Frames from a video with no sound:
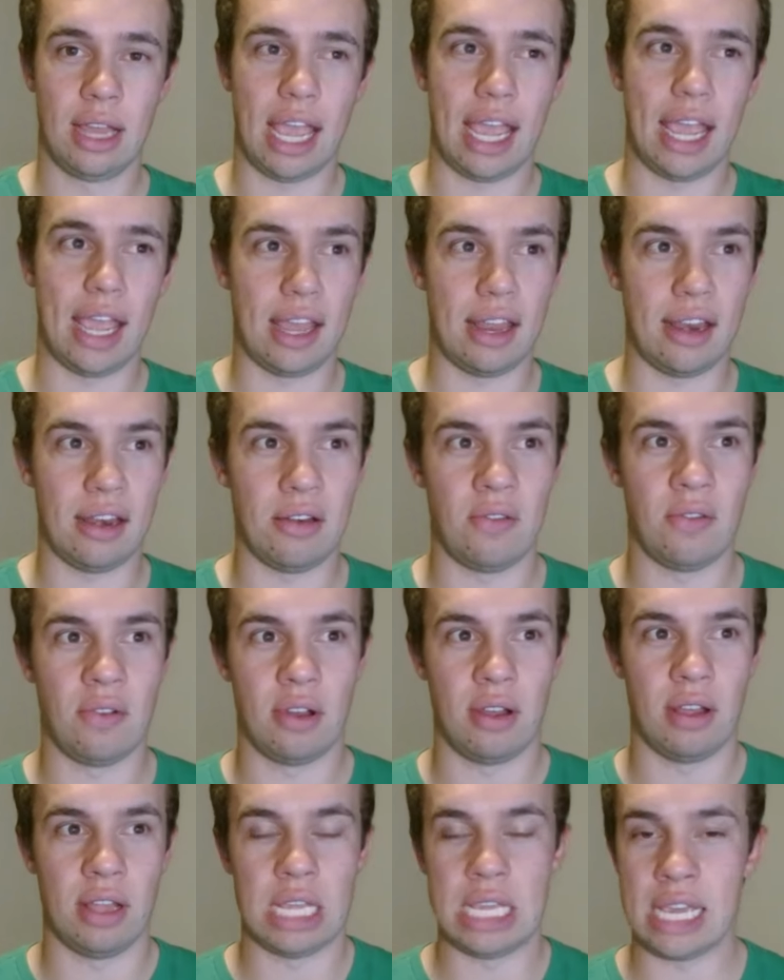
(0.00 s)
And
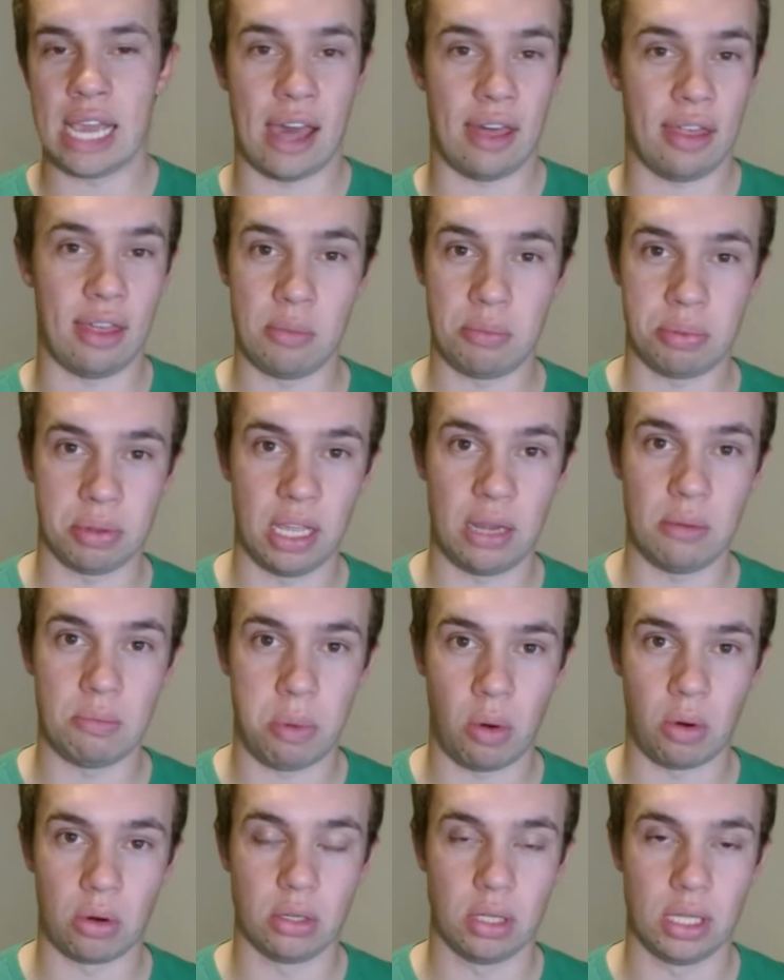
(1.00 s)
yeah, they played
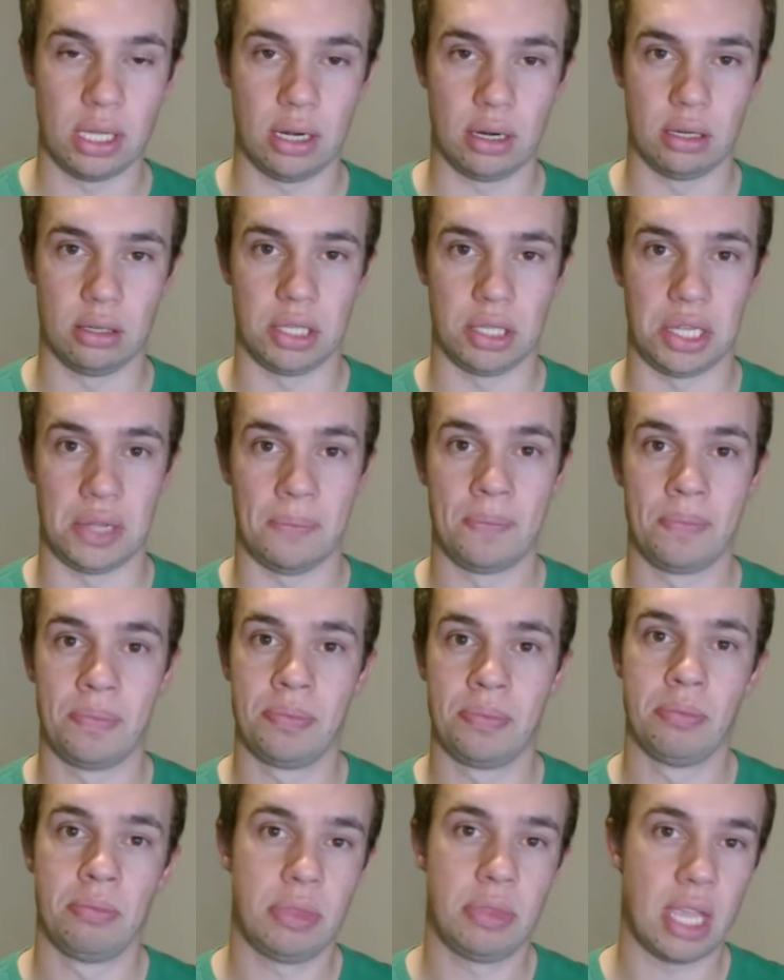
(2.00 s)
poorly early.
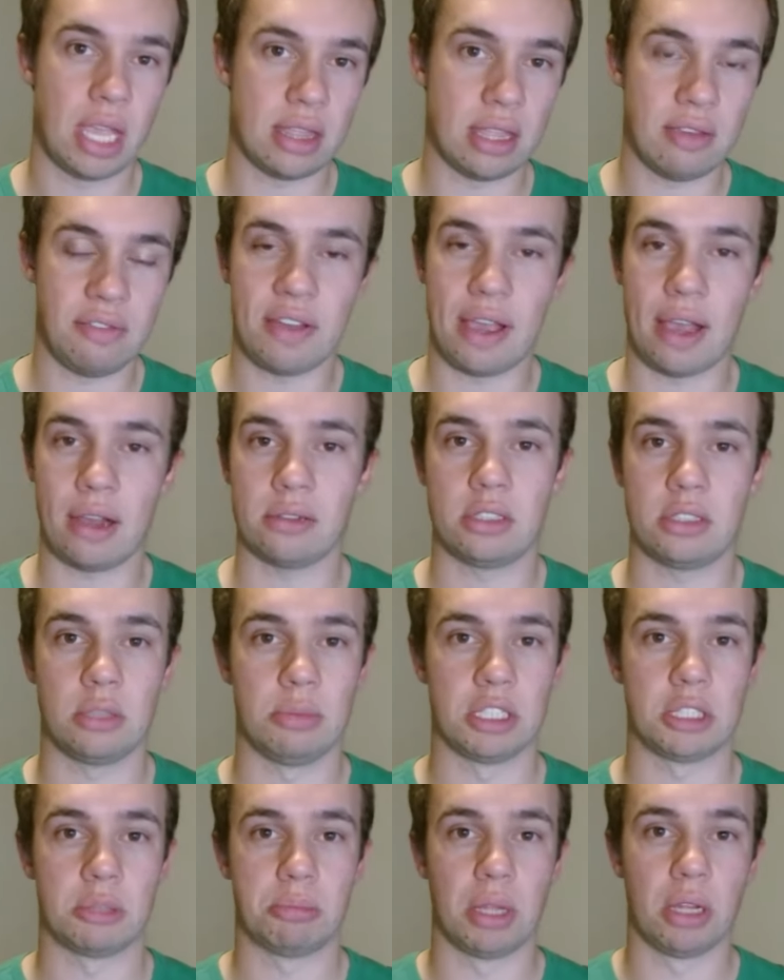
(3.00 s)
Then they found
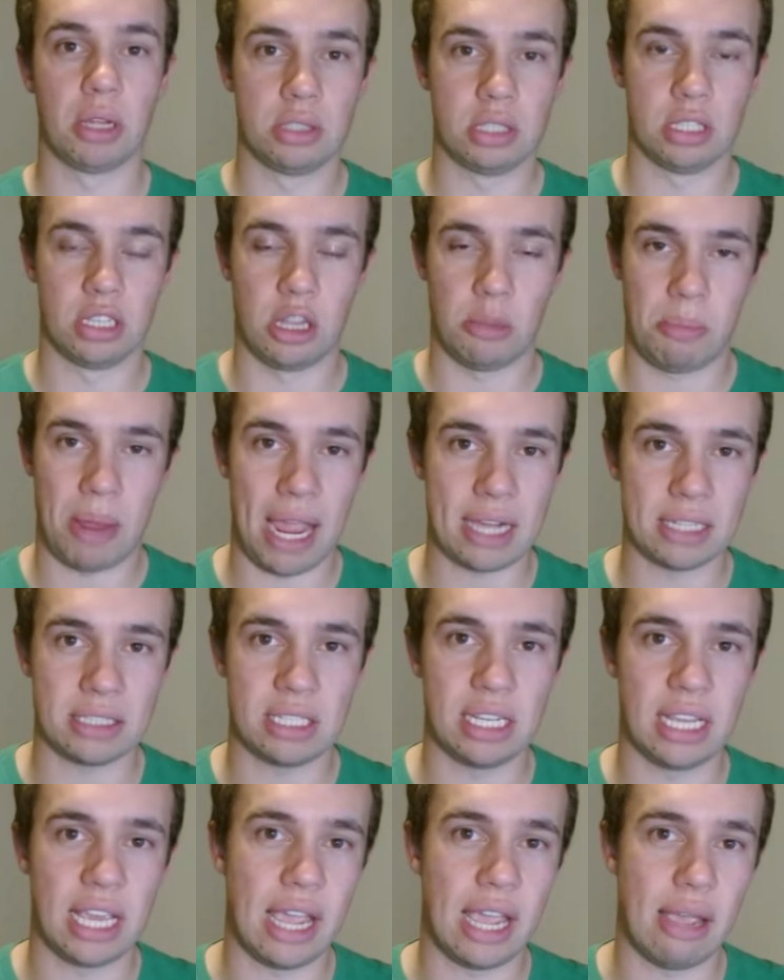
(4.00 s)
some explosion in the
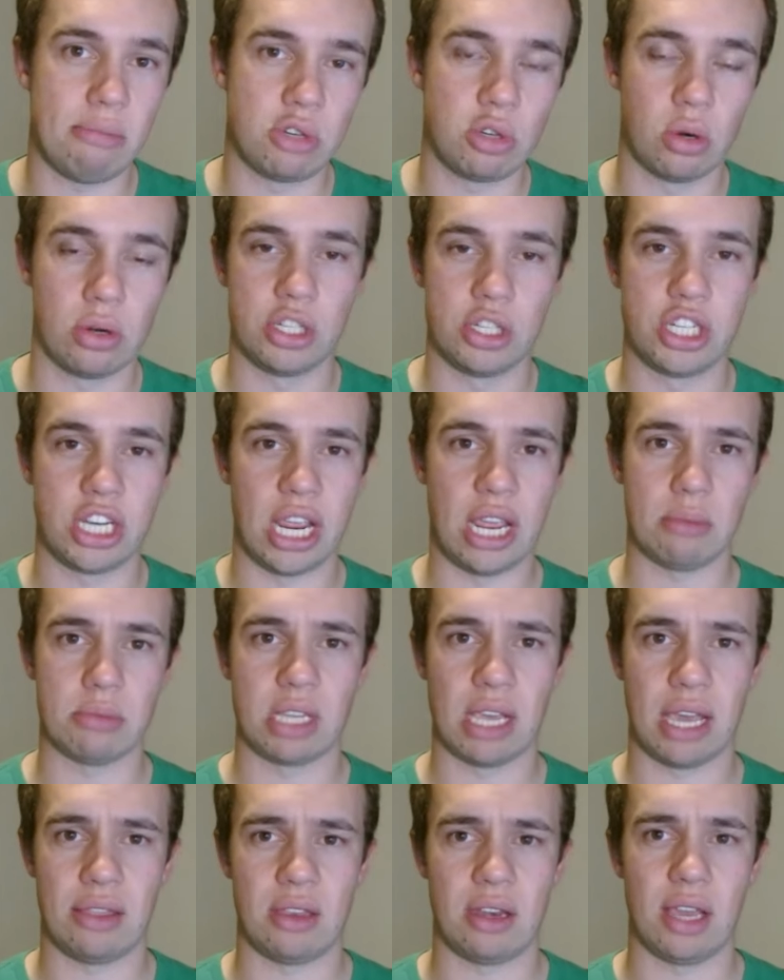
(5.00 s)
passing game. Jordan
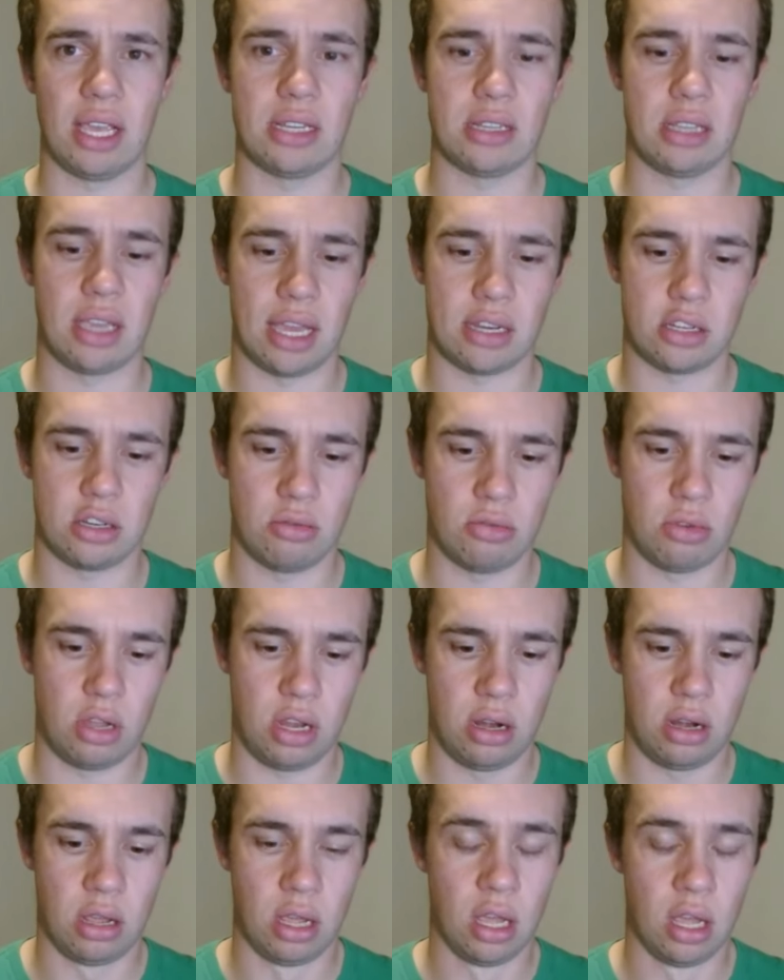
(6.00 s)
James had the nice catch and
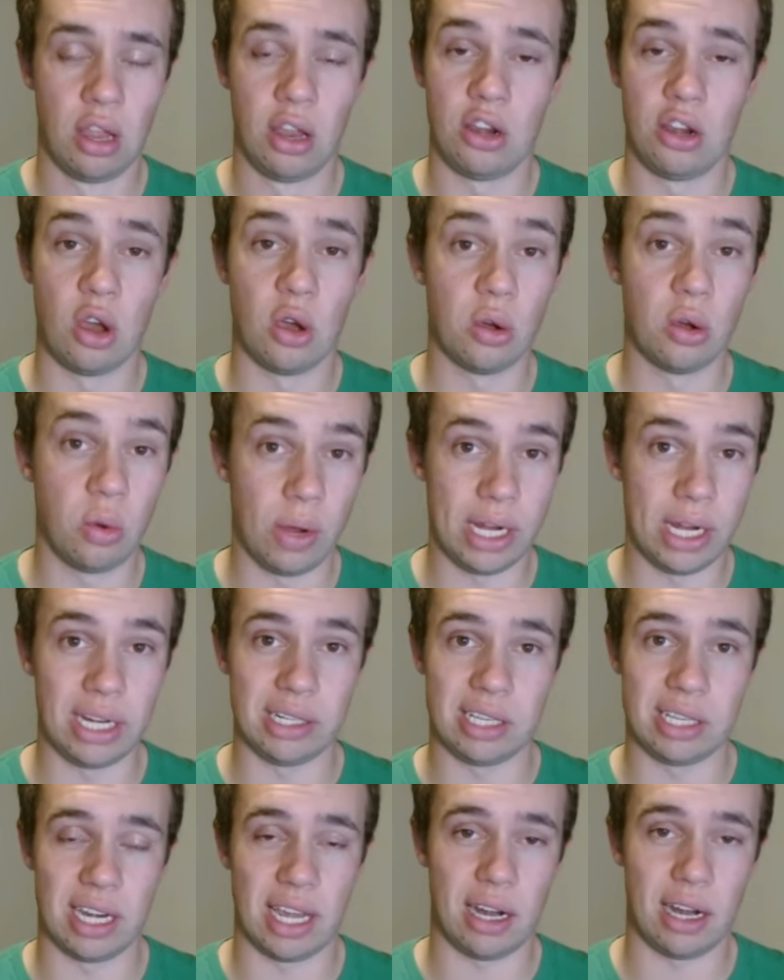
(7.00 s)
run. Noah
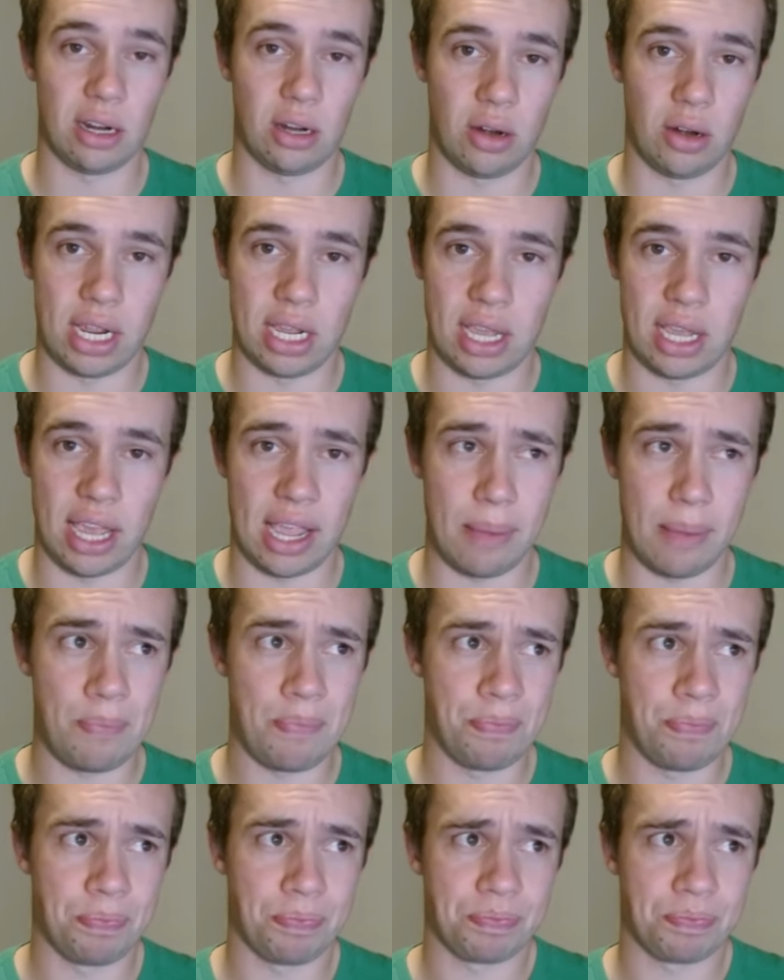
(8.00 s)
Whittington had a great game.